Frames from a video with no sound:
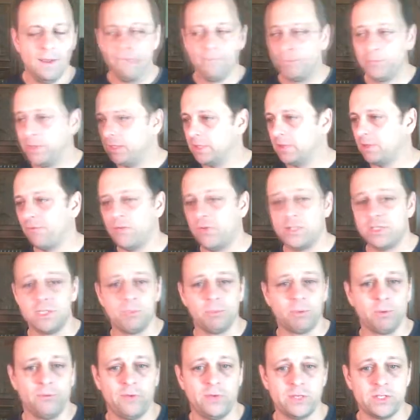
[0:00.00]
Get the fishing
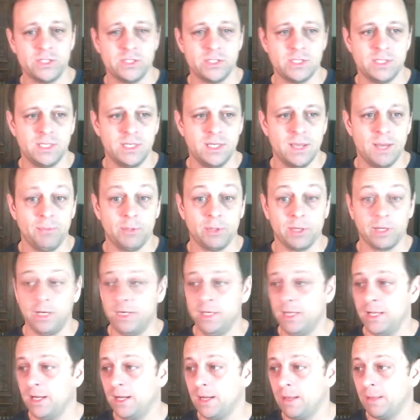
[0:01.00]
proficiency up. You're going
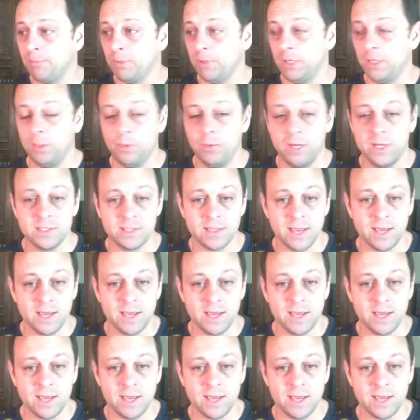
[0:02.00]
to need it up anyways.